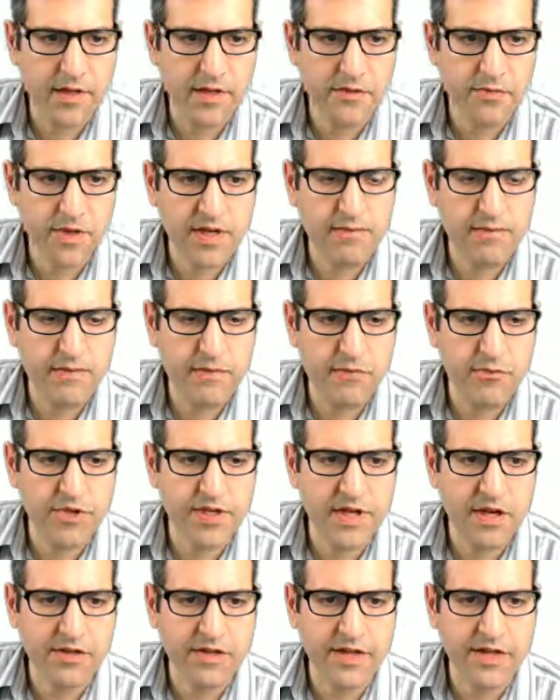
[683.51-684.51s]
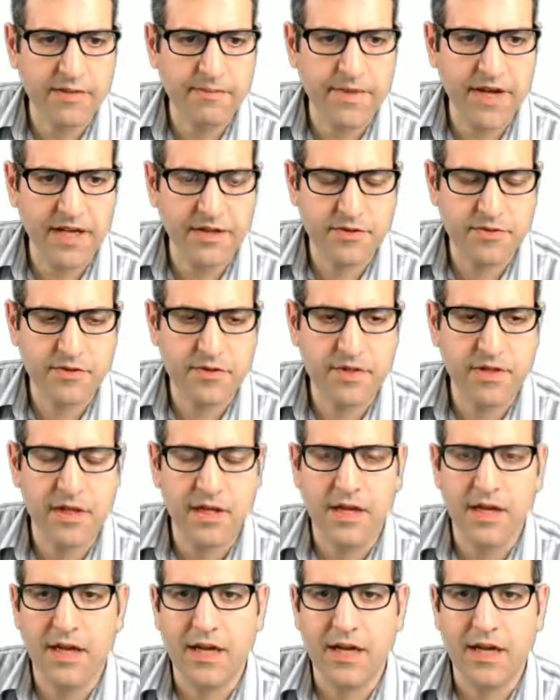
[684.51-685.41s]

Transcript: it was without any password.